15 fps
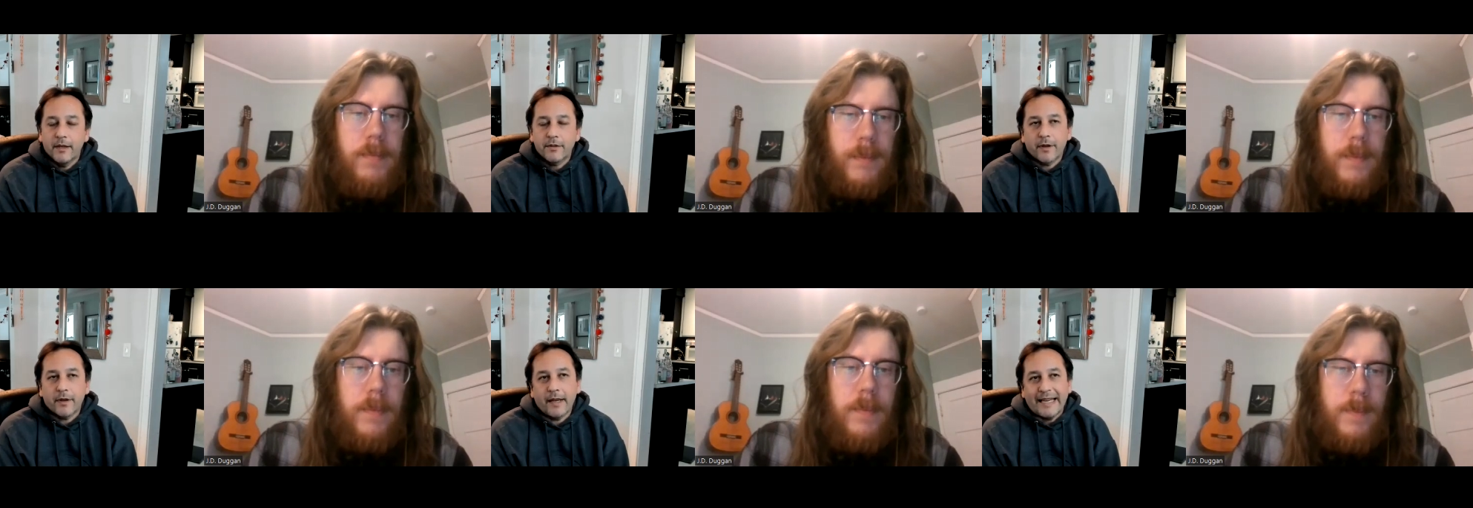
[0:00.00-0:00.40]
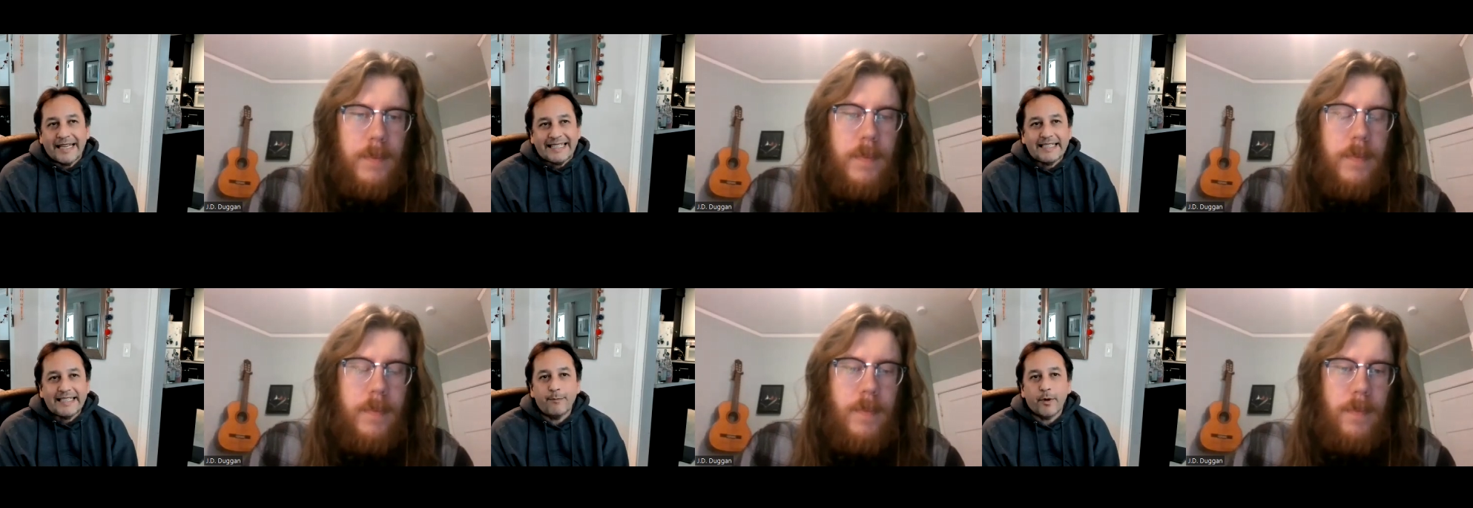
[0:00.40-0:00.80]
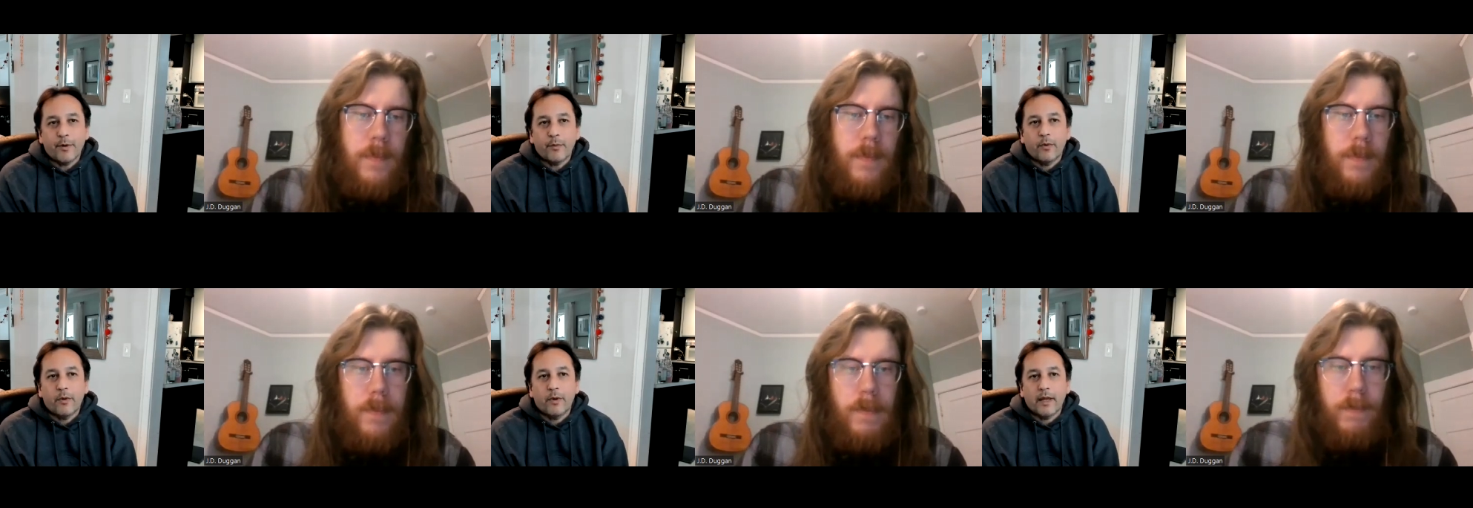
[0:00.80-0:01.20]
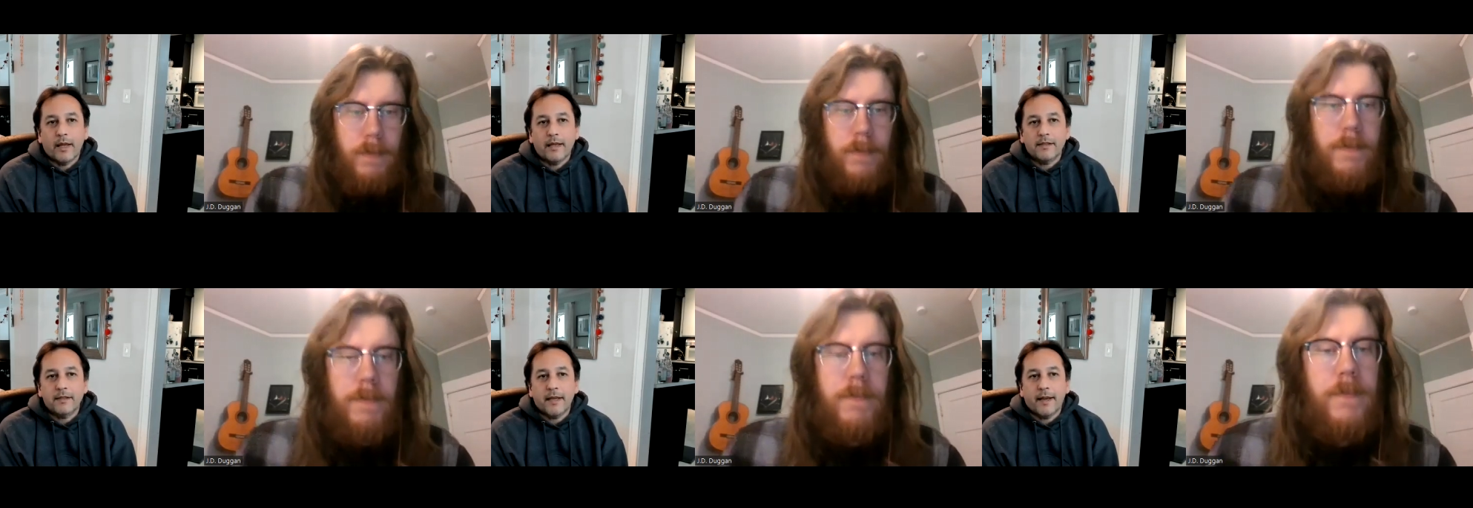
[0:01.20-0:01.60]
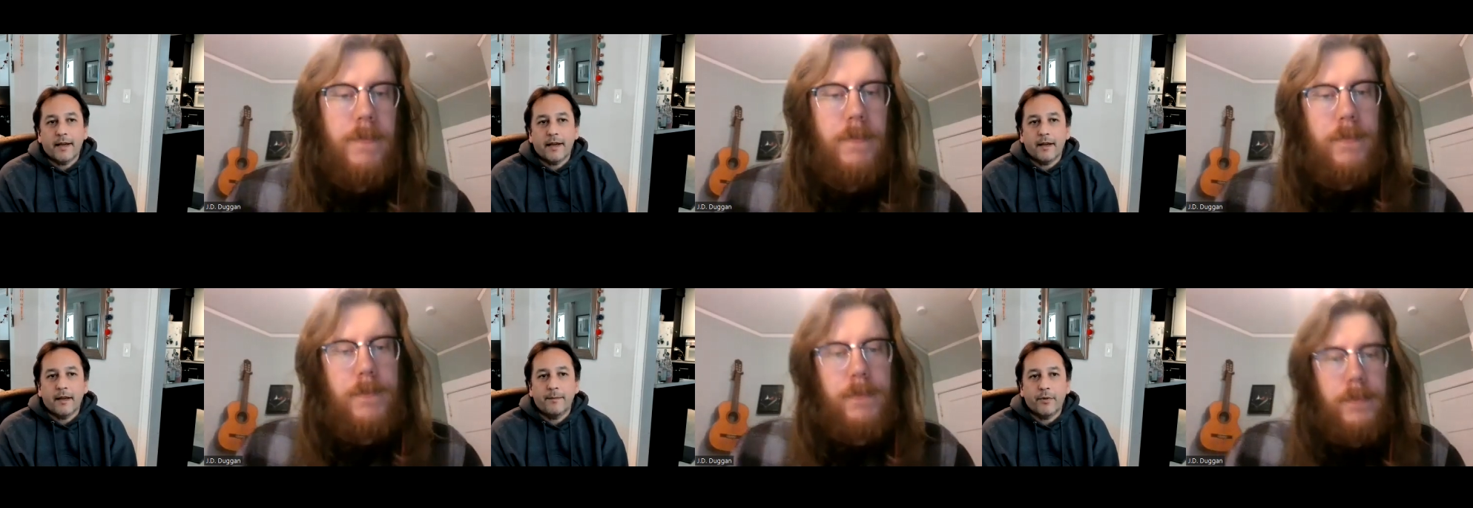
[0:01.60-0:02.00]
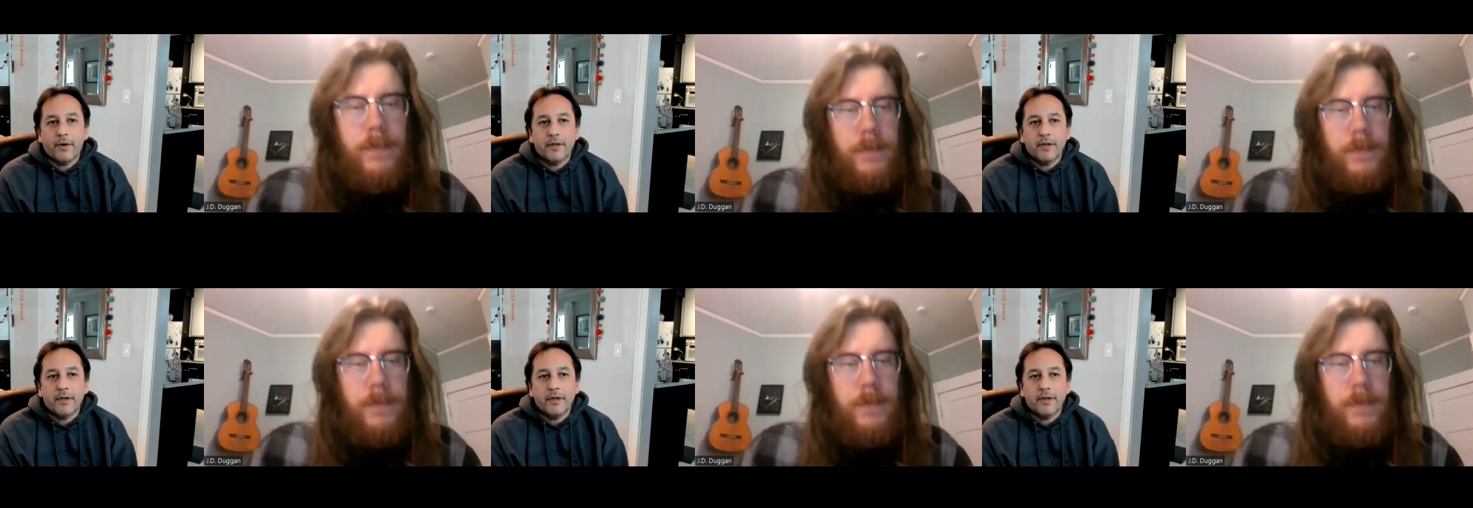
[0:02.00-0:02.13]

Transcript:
Speaker 1: So I, I see my role as A I A